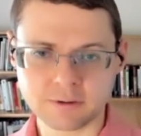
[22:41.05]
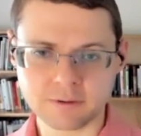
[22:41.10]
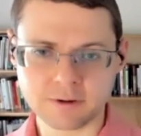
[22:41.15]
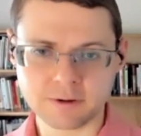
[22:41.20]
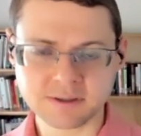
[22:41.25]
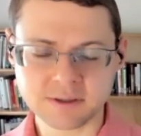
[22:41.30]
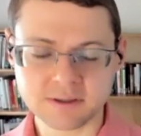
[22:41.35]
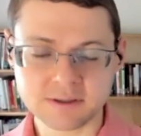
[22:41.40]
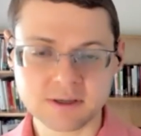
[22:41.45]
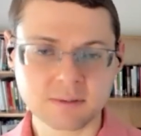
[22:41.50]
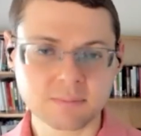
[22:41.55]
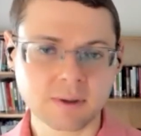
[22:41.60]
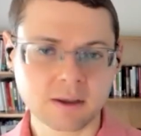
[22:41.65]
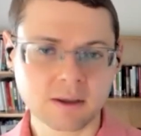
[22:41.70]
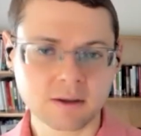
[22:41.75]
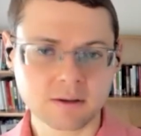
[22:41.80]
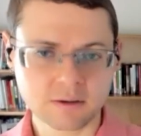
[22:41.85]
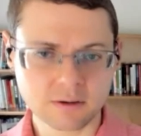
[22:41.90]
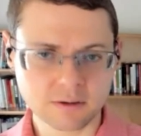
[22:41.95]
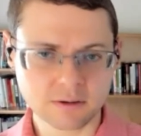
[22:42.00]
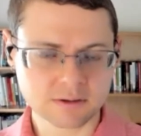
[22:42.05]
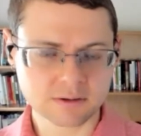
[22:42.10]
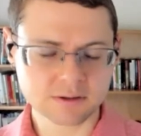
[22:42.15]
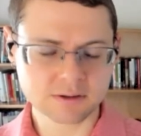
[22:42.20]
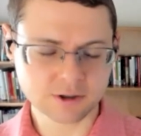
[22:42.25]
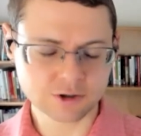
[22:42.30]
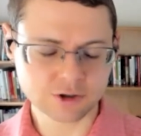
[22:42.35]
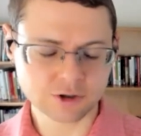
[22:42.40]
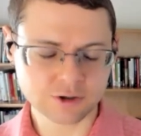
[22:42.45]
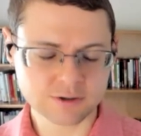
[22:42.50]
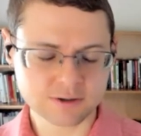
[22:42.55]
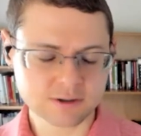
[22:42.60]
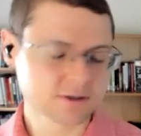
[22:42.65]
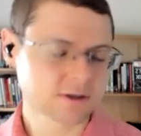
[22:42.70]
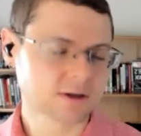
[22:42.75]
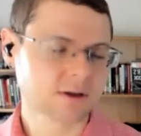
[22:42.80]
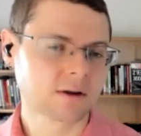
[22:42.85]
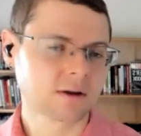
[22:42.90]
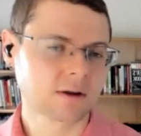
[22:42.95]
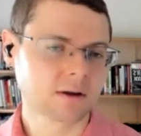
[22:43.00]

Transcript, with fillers: risks and making good decisions